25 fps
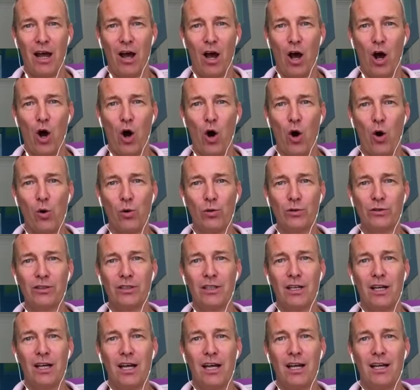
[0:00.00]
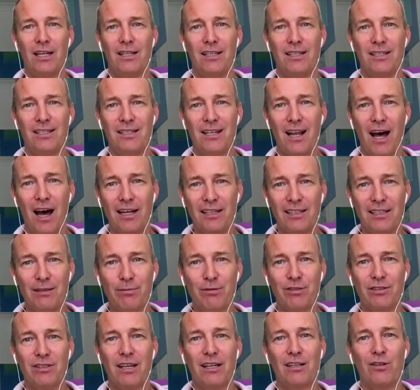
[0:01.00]
hold
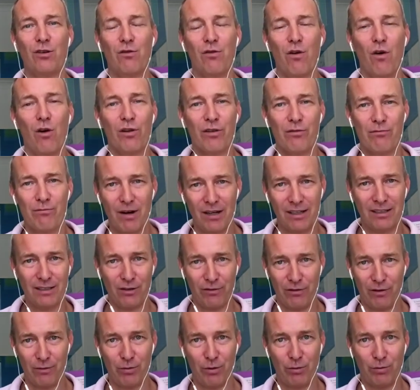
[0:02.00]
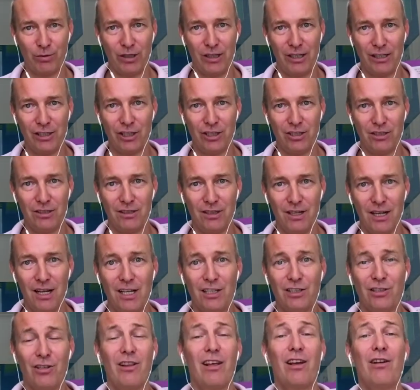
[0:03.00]
90% of all the money of the population.
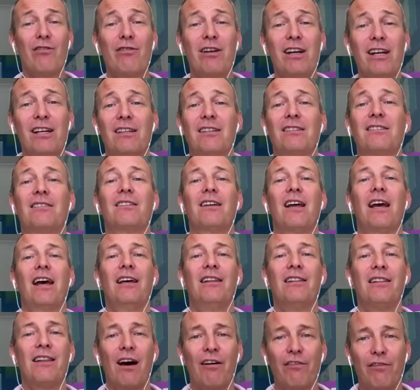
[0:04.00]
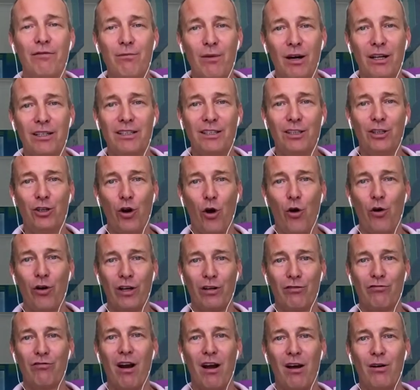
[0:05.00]
So there is enough money going
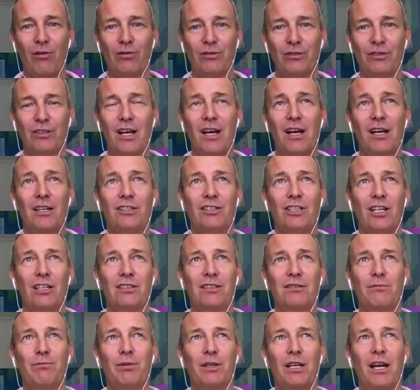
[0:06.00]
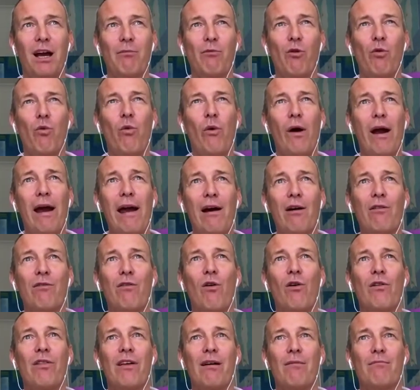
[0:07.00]
around. Just become aware of
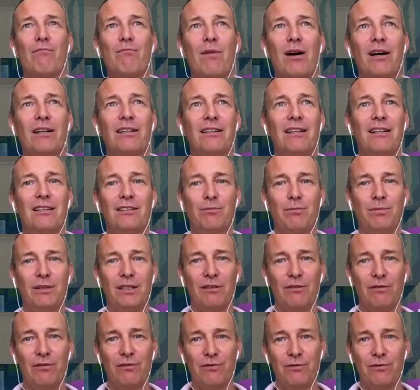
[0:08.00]
all that money that's being